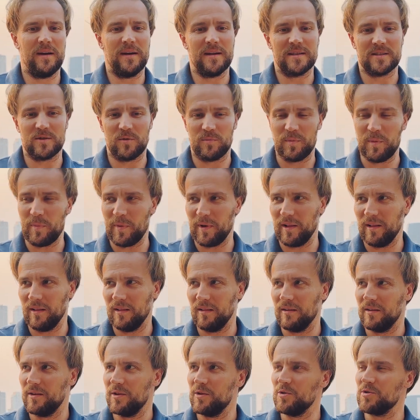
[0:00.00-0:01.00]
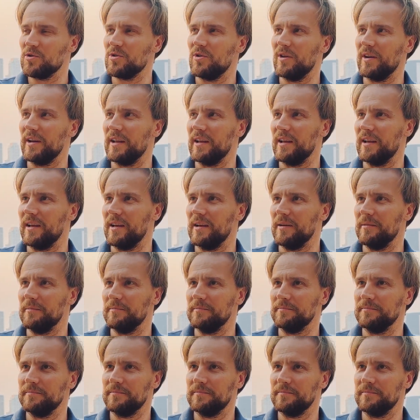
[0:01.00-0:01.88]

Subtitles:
So people usually